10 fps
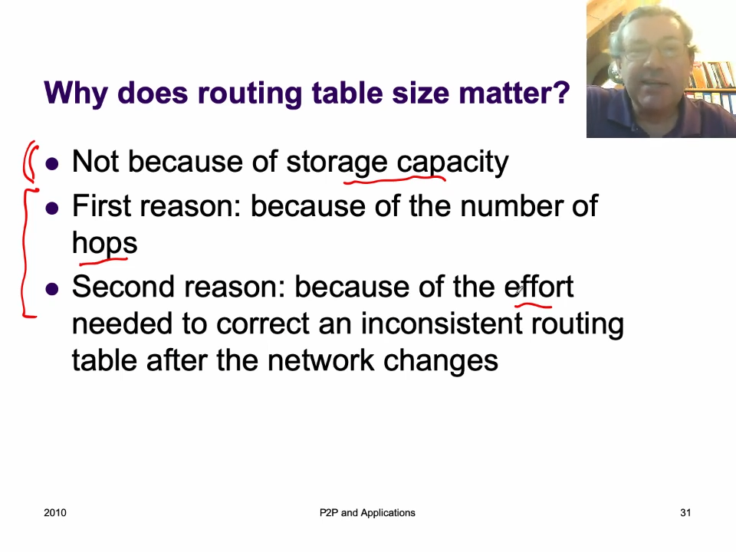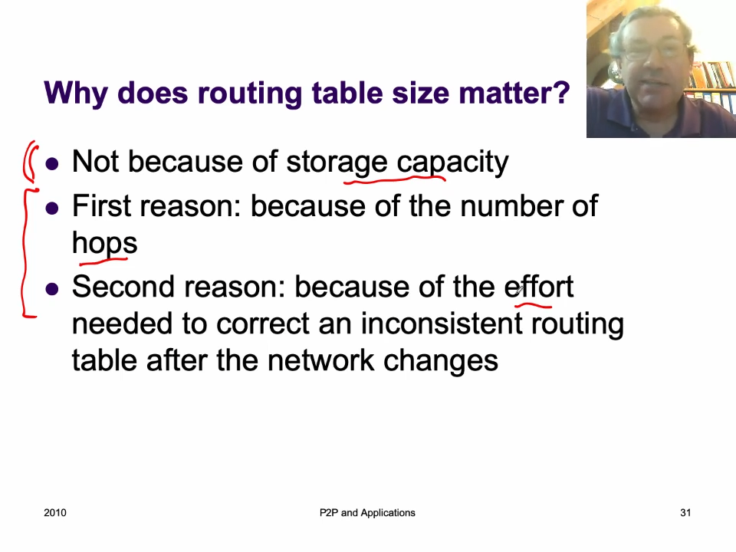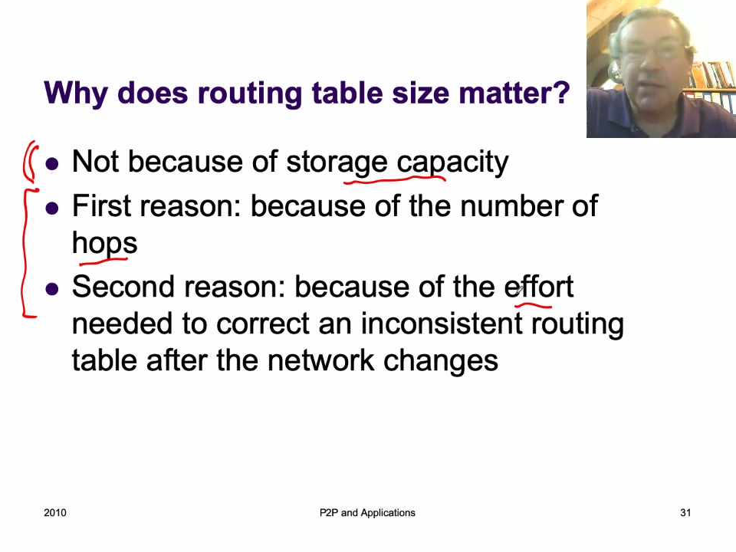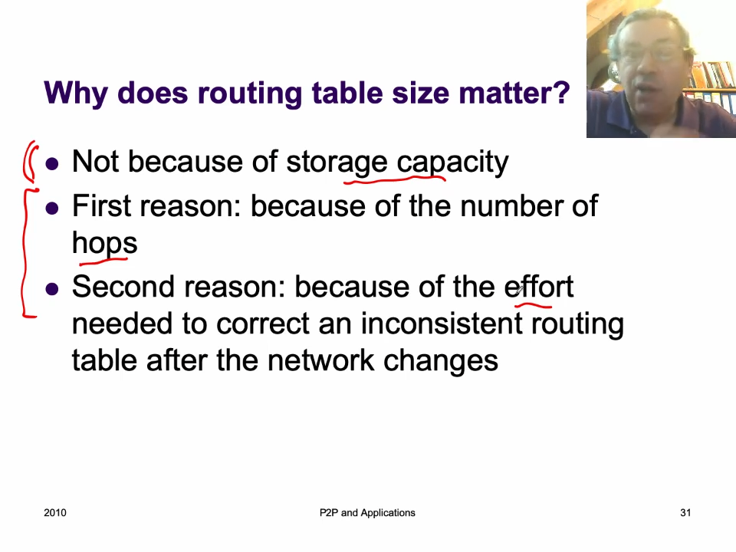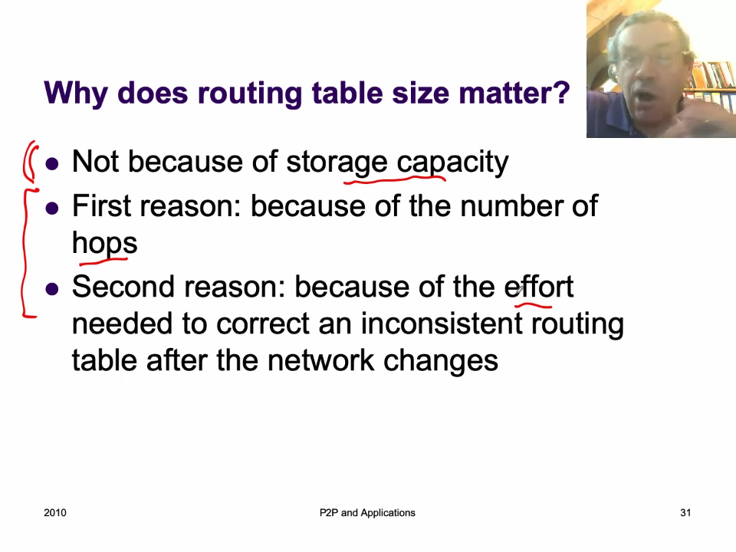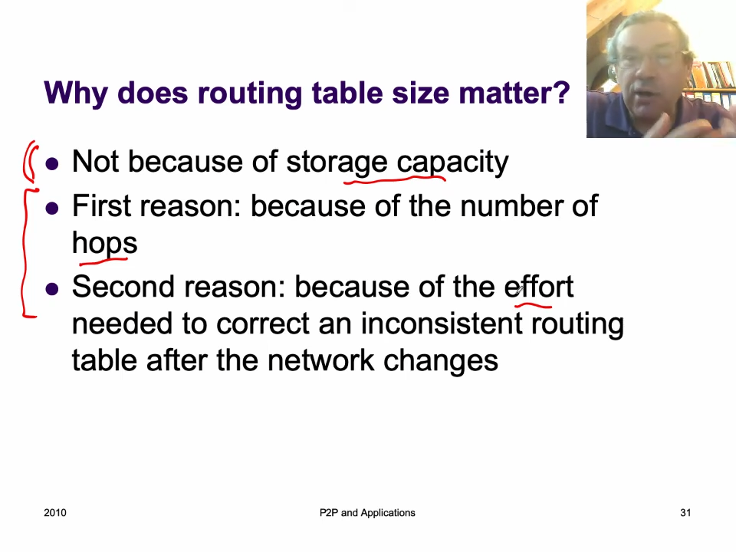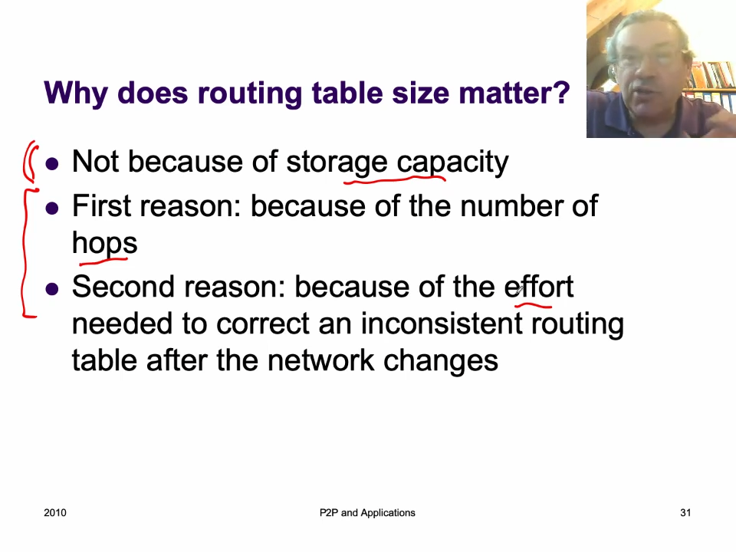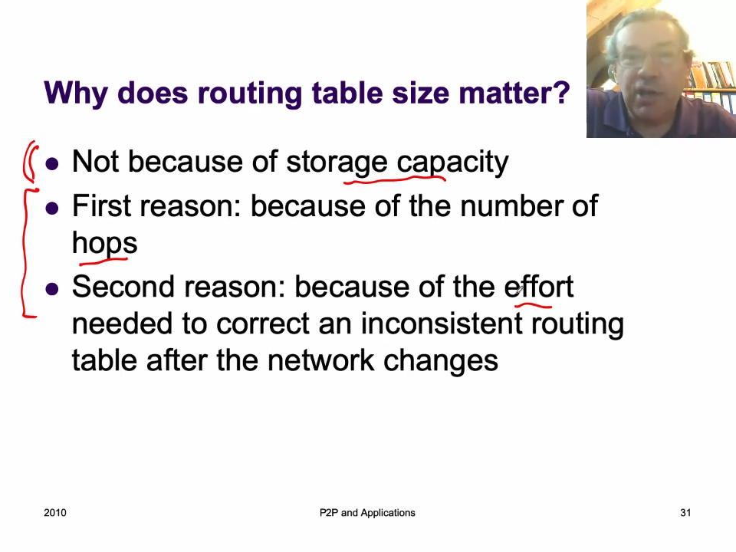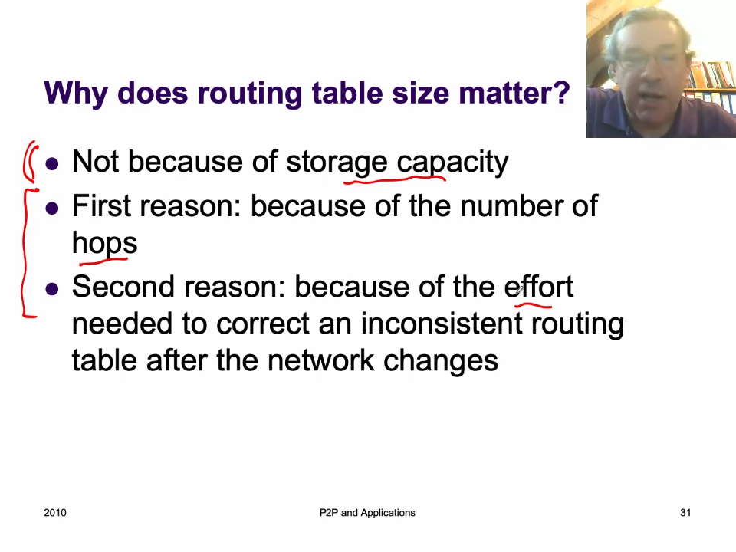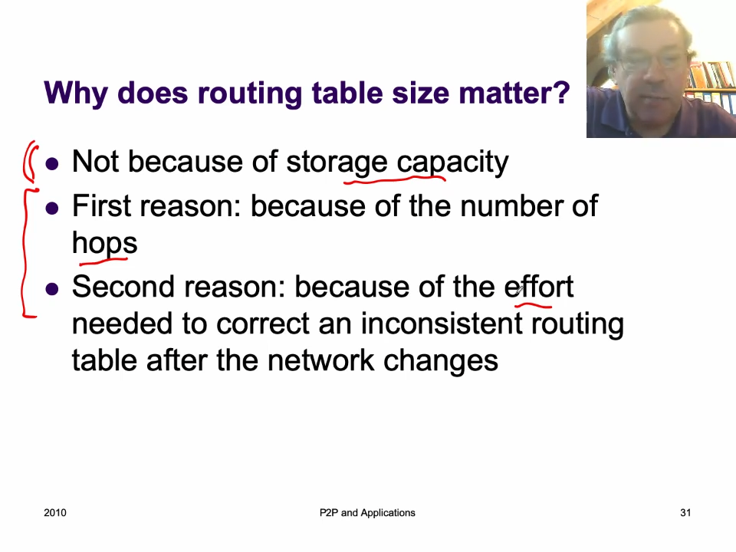it's a
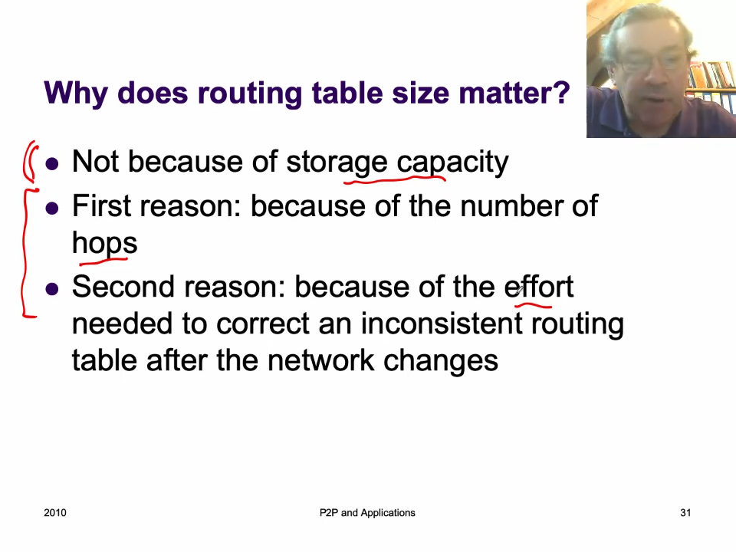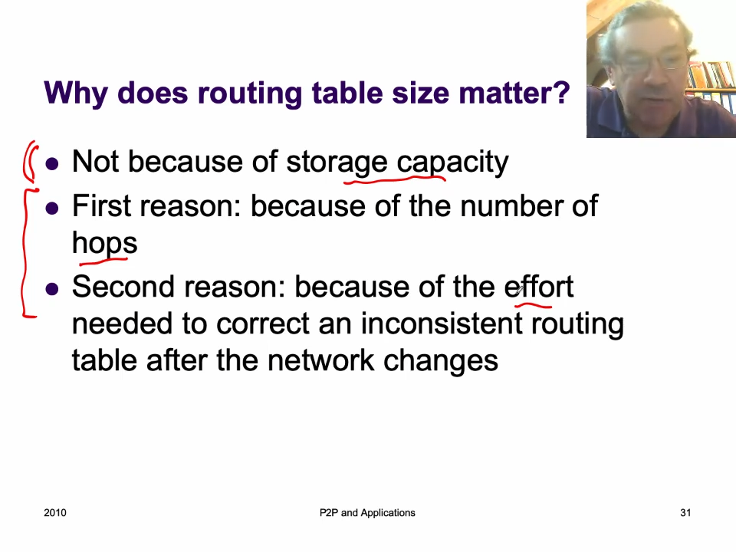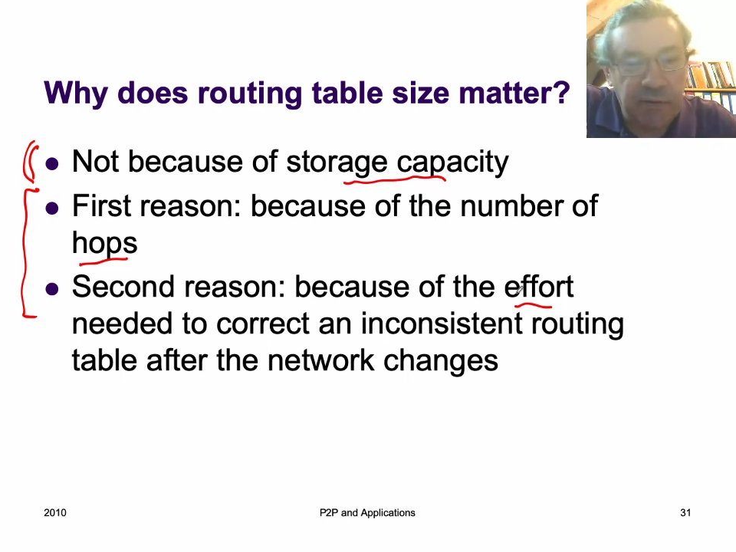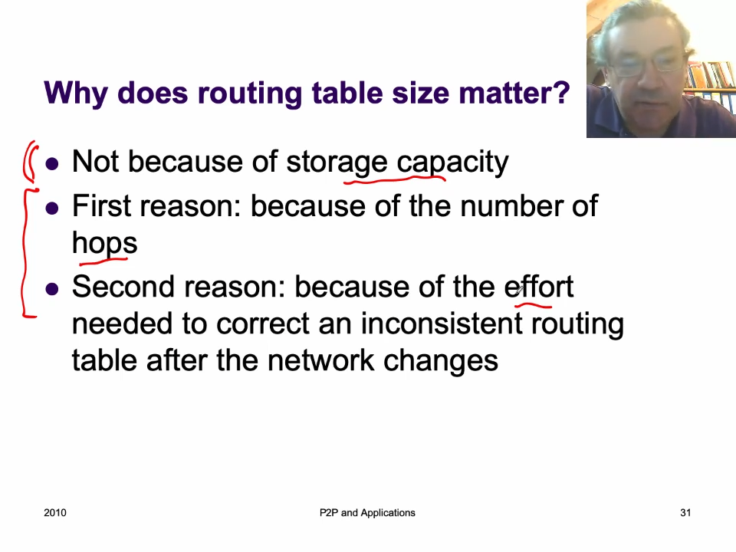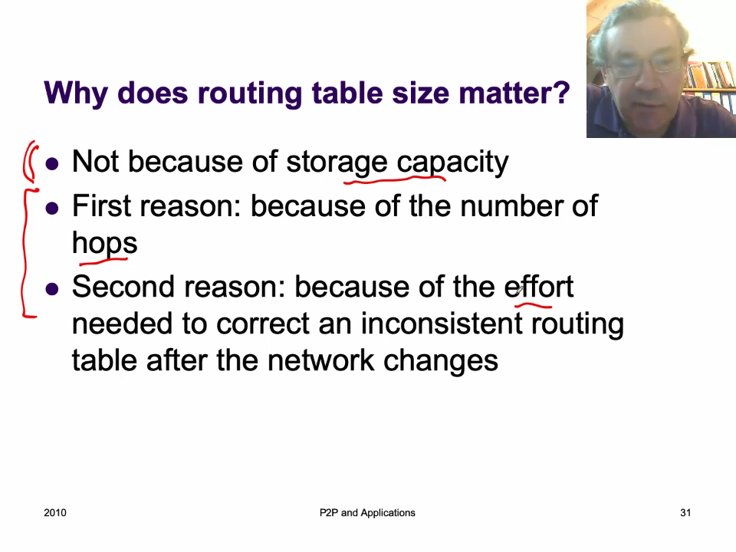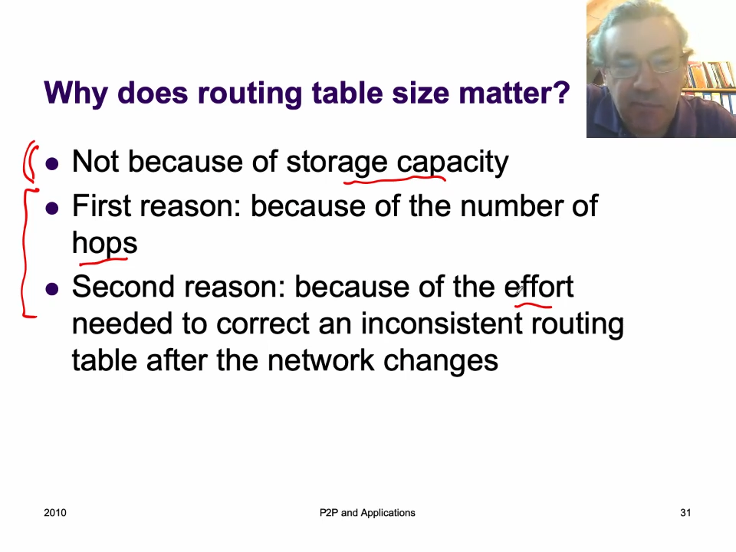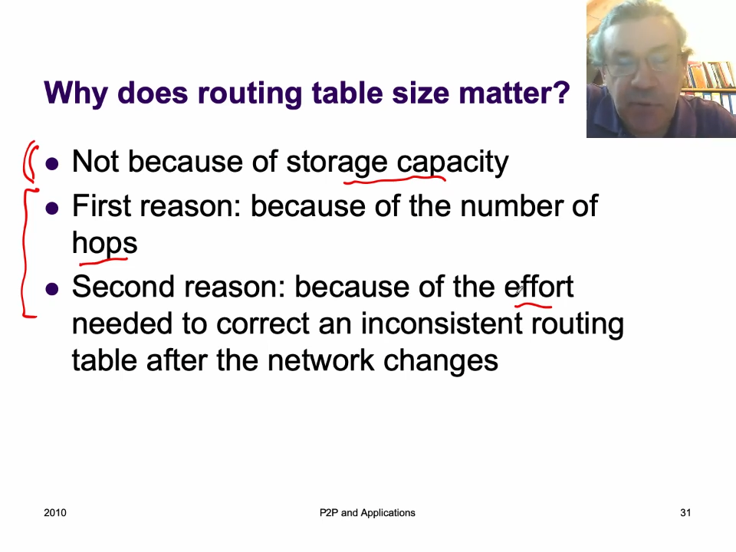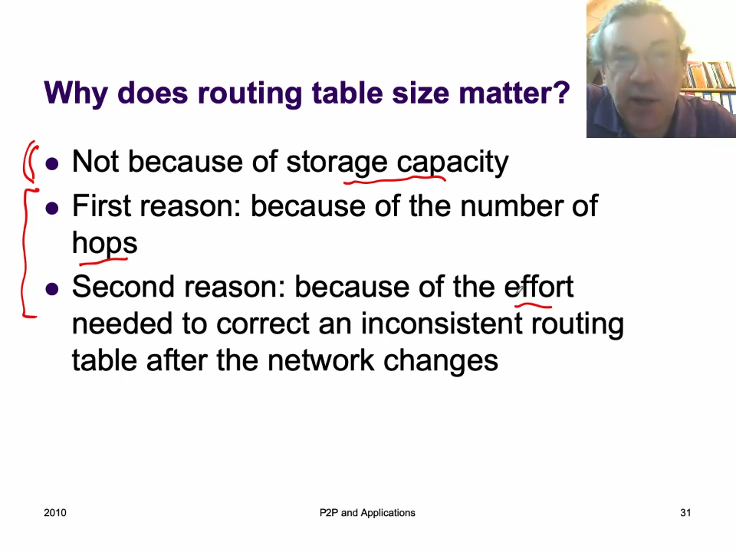large dynamic system.